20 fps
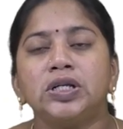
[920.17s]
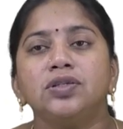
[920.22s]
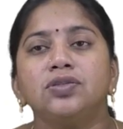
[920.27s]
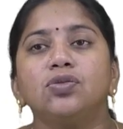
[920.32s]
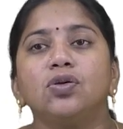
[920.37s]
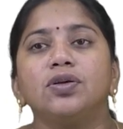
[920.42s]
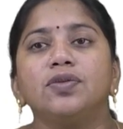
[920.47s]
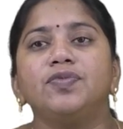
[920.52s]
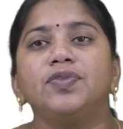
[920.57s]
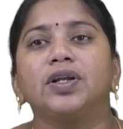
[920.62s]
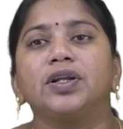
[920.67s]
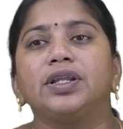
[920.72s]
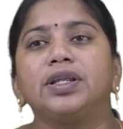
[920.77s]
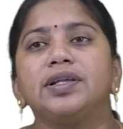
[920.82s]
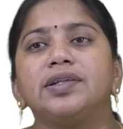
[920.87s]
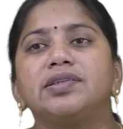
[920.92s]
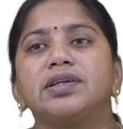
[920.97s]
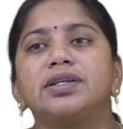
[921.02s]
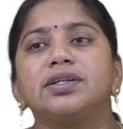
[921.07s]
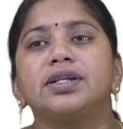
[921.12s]
So if the
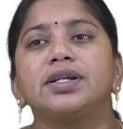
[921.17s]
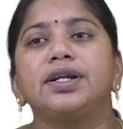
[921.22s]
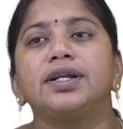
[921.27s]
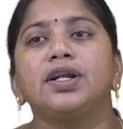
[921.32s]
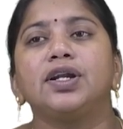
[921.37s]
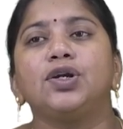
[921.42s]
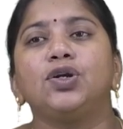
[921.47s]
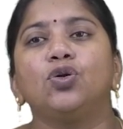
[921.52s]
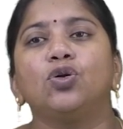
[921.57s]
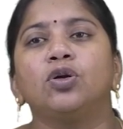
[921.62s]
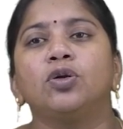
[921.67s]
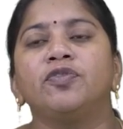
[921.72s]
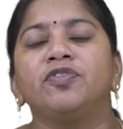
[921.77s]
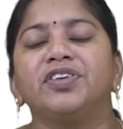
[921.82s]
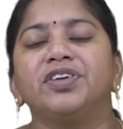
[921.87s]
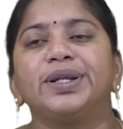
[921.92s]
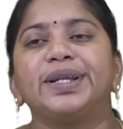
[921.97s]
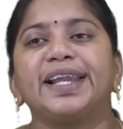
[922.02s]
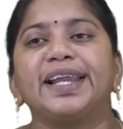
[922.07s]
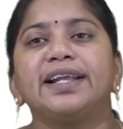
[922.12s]
degenerately doped, if
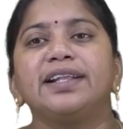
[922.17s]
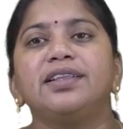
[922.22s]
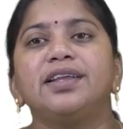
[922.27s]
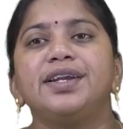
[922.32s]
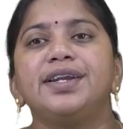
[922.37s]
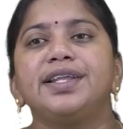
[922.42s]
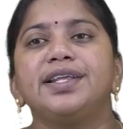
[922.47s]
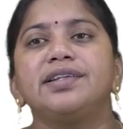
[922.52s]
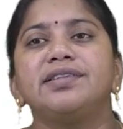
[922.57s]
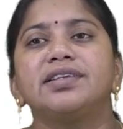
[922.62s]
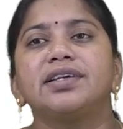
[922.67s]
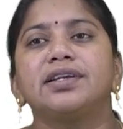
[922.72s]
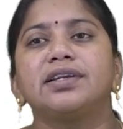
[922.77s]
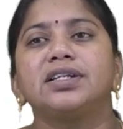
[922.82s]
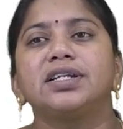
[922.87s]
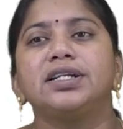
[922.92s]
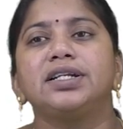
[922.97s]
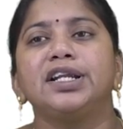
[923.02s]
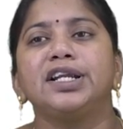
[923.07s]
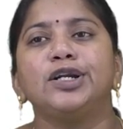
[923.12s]
we take the
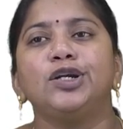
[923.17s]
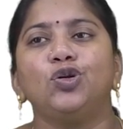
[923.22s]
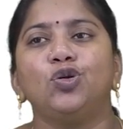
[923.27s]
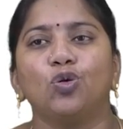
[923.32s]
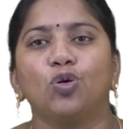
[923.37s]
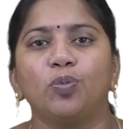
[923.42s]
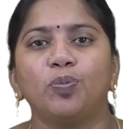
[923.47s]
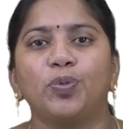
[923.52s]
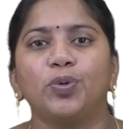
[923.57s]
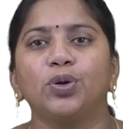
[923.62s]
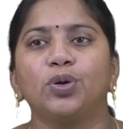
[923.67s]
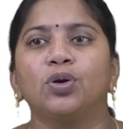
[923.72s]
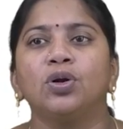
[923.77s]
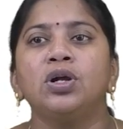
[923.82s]
degenerately doped